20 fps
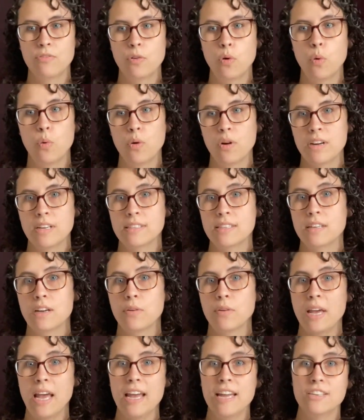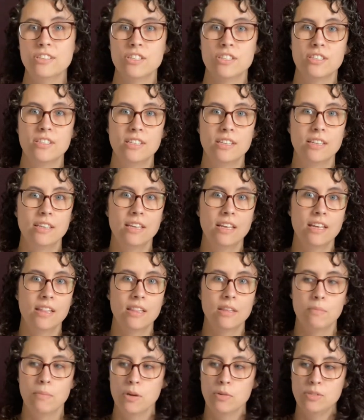Or is it okay just to knit
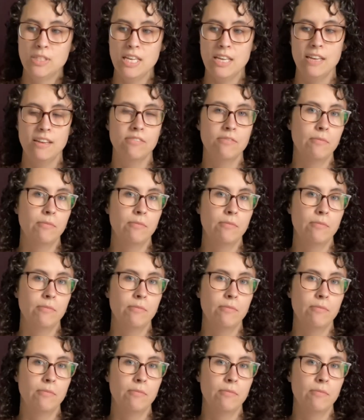the motif,